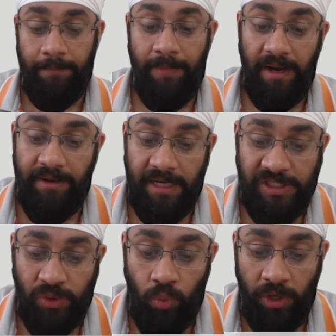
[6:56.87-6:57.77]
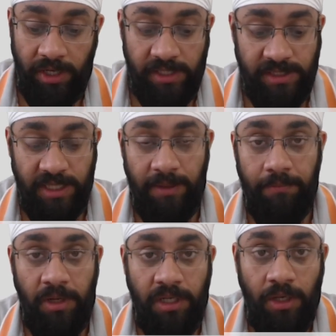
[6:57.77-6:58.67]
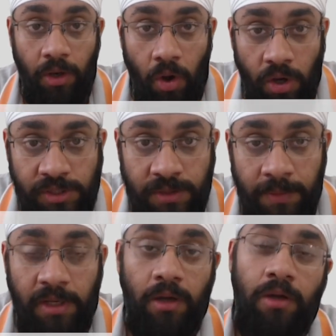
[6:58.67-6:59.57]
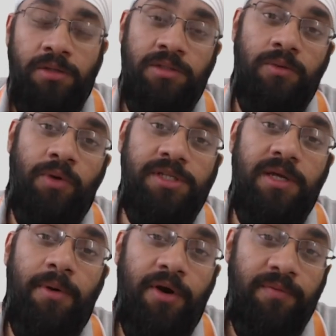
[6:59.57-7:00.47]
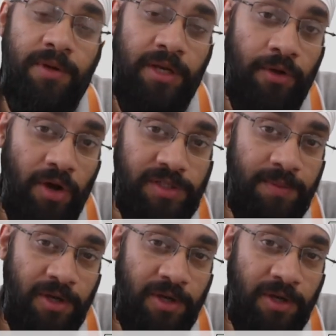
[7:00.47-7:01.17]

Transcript: Bad debts. What is the money lost because, what is the amount of money lost